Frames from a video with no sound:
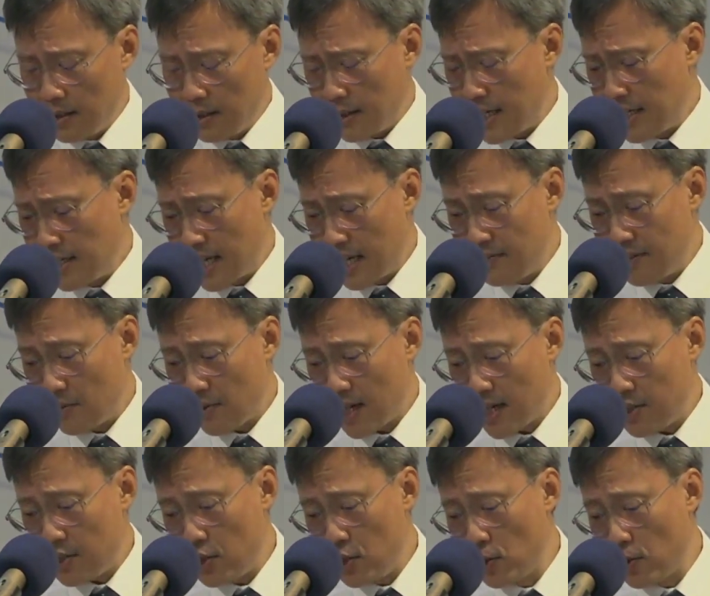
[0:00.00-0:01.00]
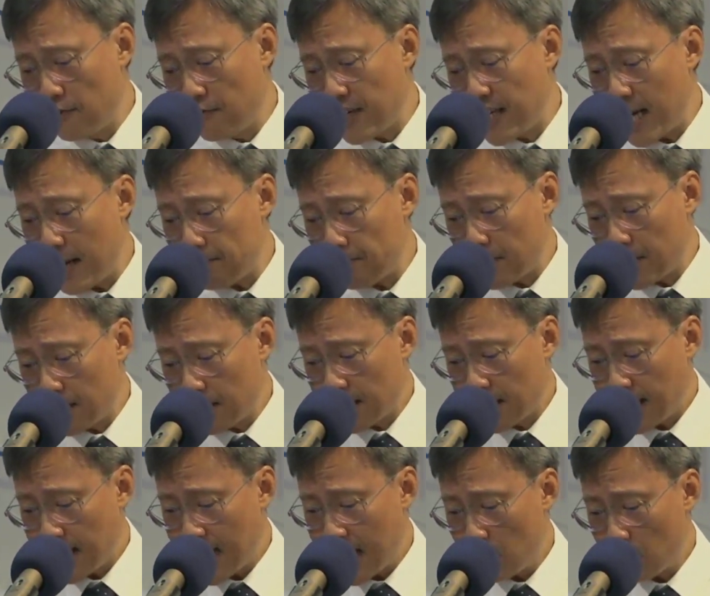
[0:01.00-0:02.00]
King David writes, You have kept
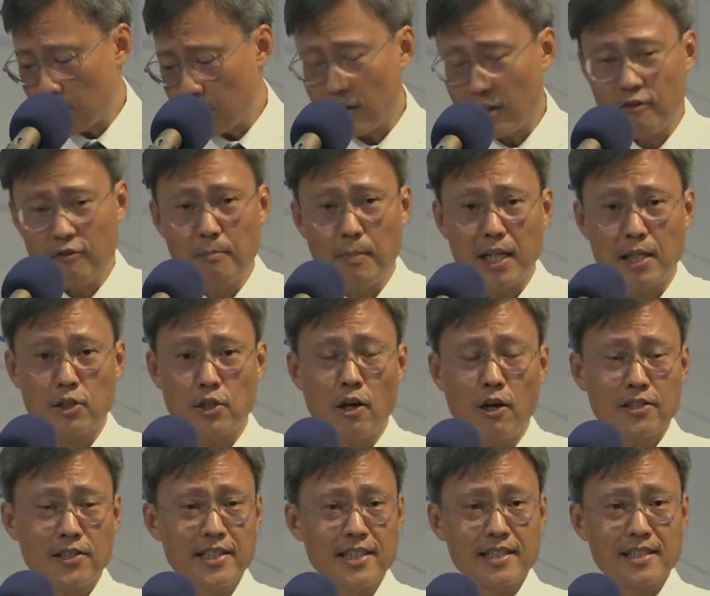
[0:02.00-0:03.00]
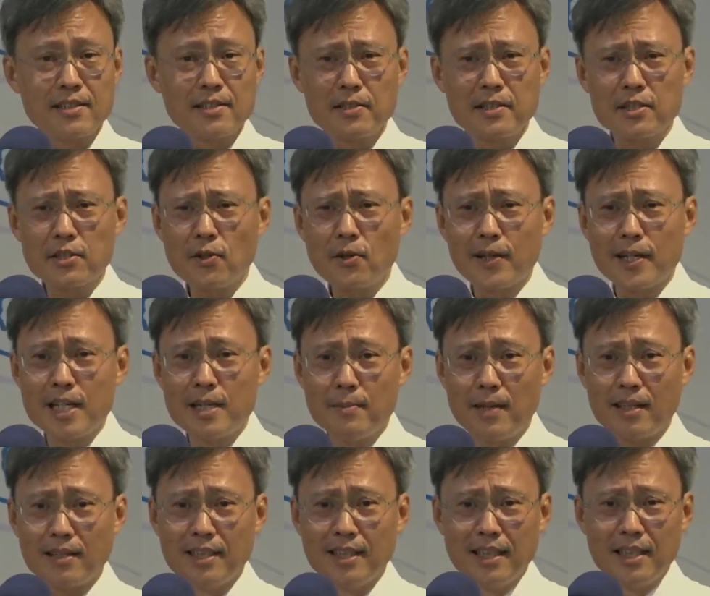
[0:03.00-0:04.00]
count of my tossing. So he's talking
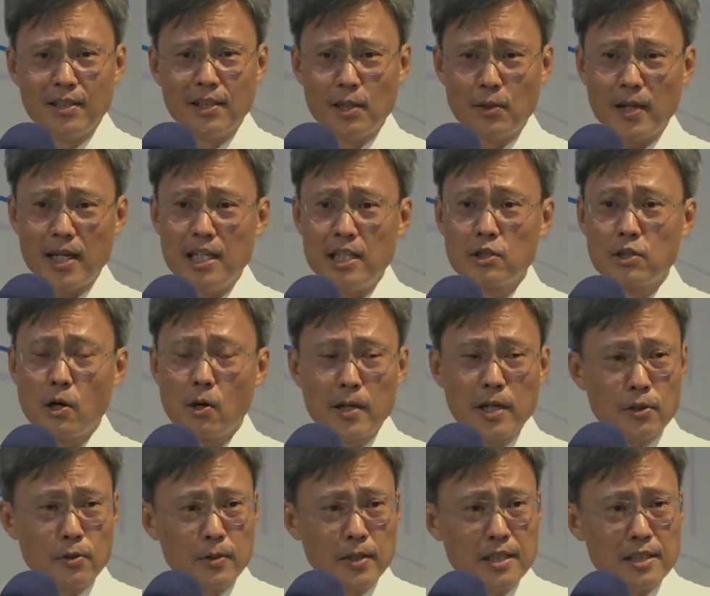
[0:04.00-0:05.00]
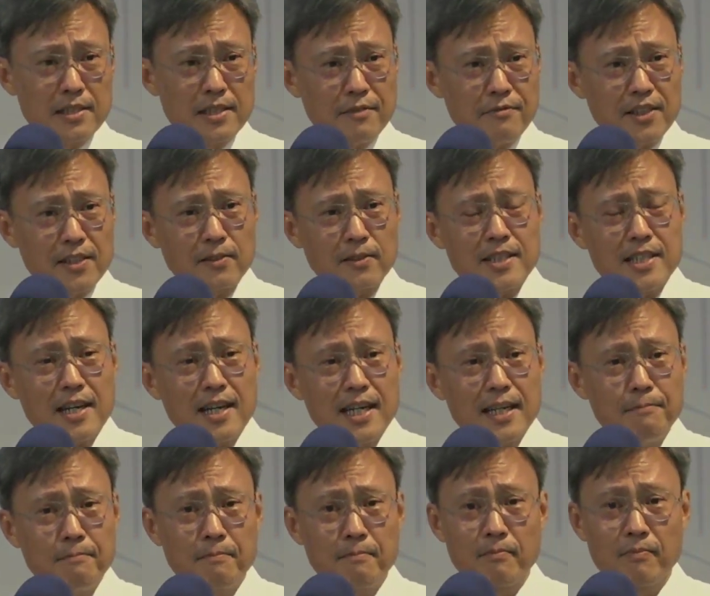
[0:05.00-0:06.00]
about, you know, when he's going through this difficult
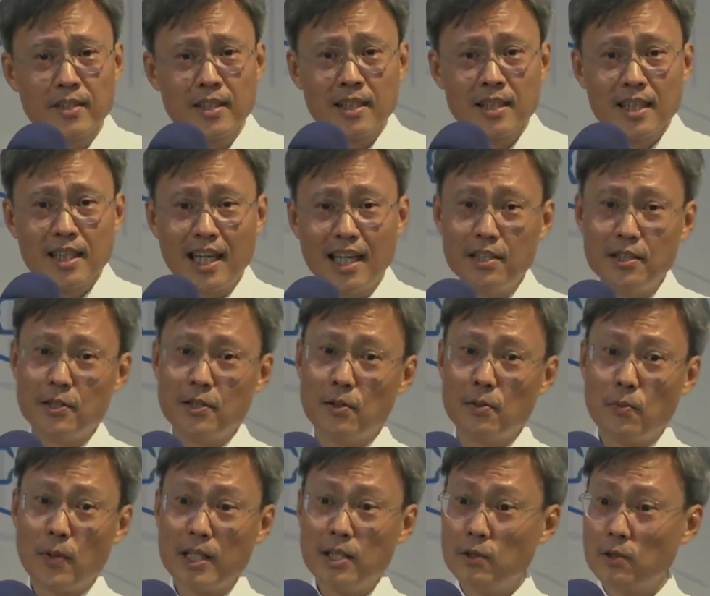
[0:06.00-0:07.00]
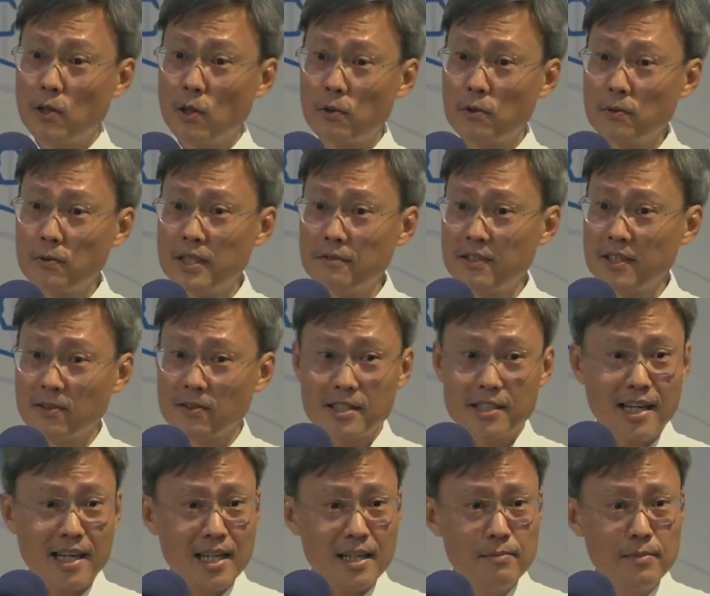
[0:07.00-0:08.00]
time, and you know, when you go through difficult
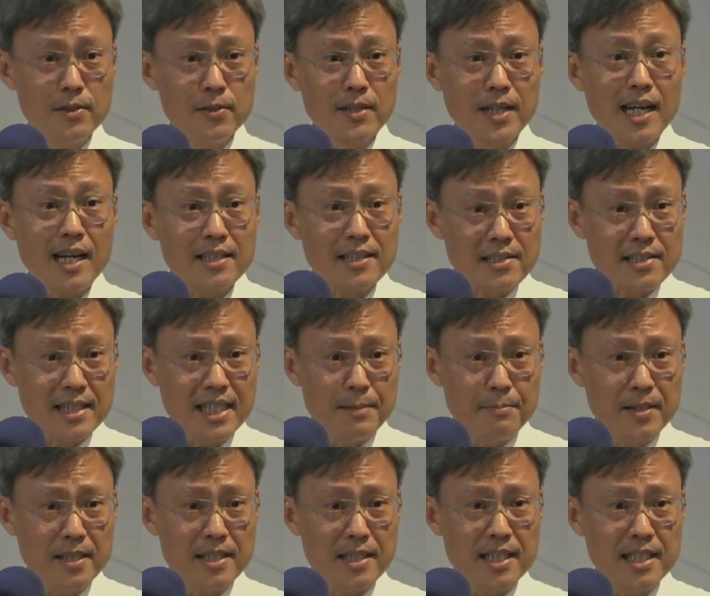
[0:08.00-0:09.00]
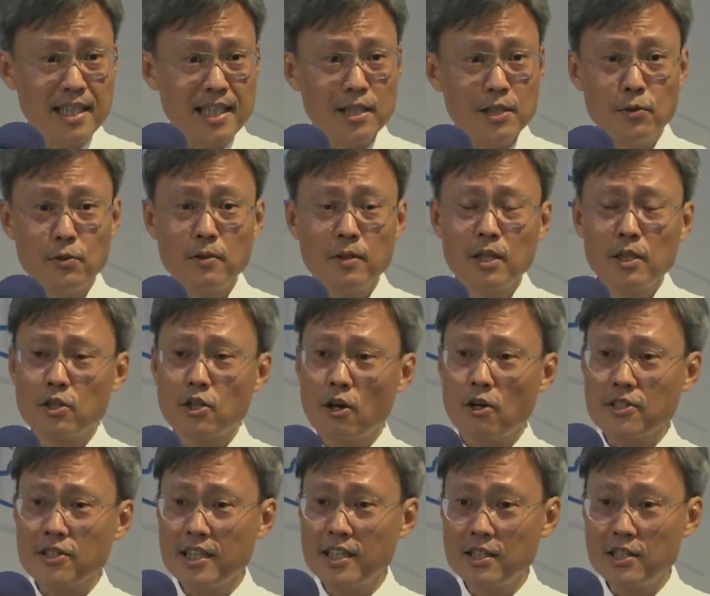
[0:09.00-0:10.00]
time, you can't sleep, isn't it? And you
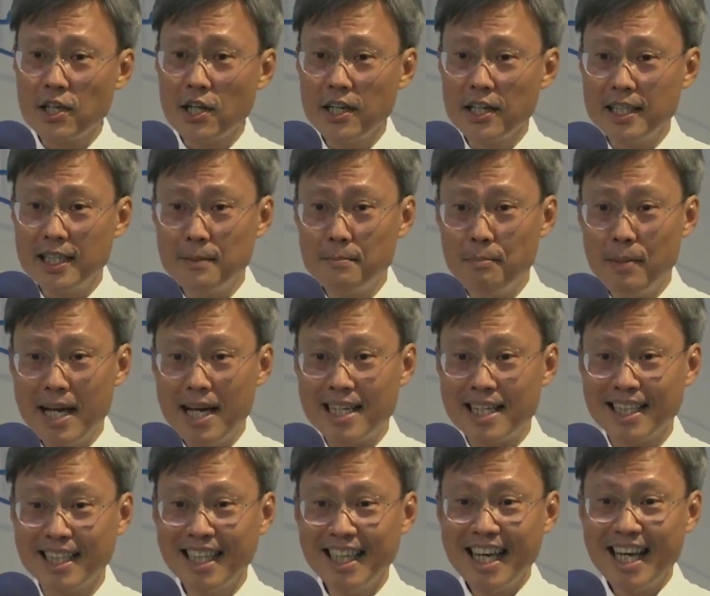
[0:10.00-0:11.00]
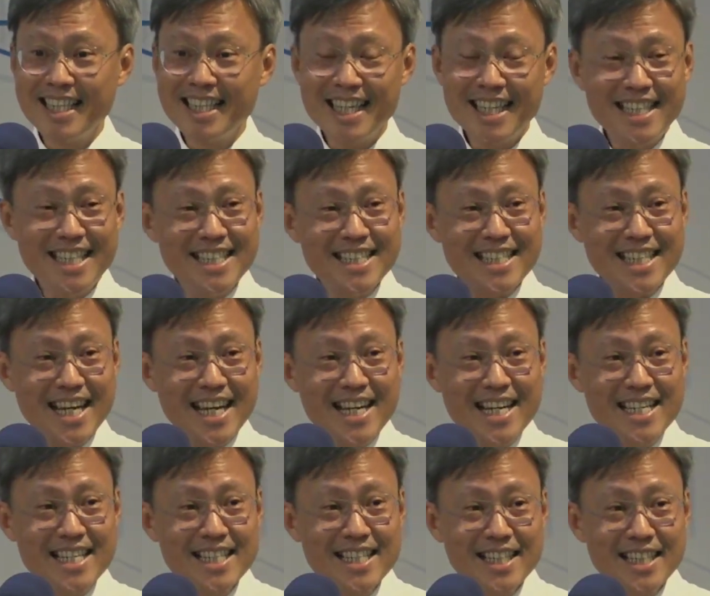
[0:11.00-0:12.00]
toss and turn in bed. And yet he's
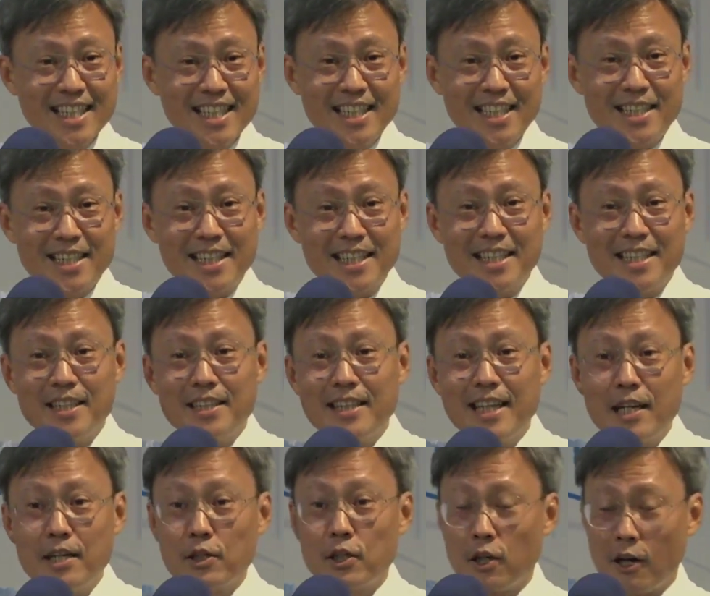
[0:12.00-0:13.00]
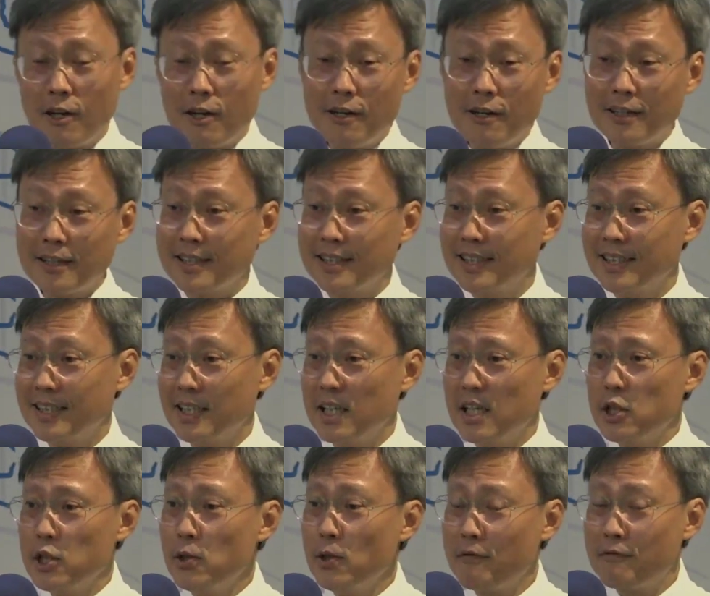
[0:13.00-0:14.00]
saying th- that God,
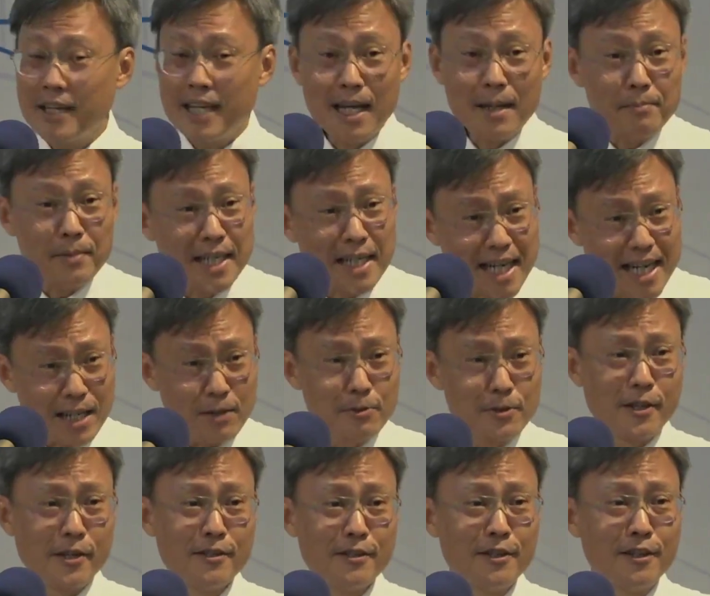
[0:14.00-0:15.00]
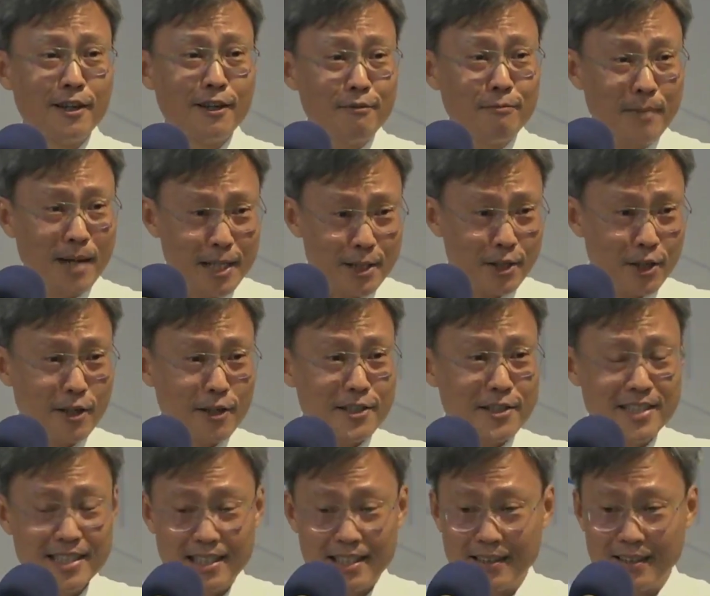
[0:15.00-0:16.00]
you have kept count of my
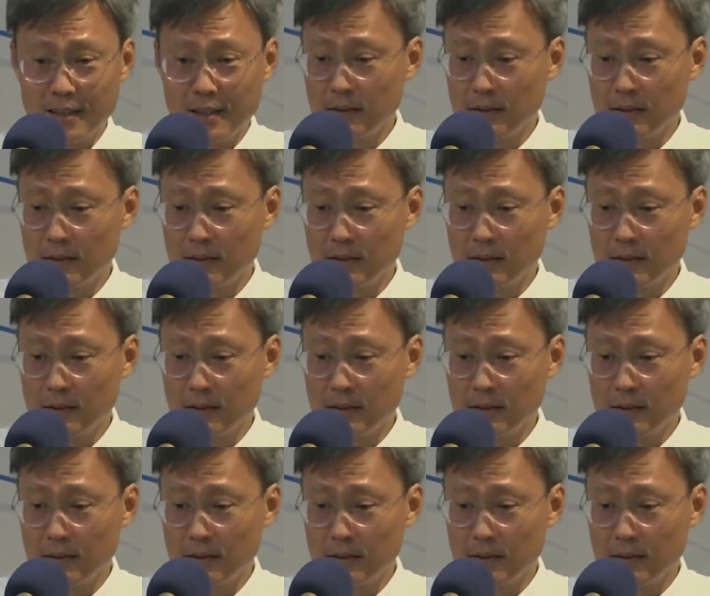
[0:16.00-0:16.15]
tossing.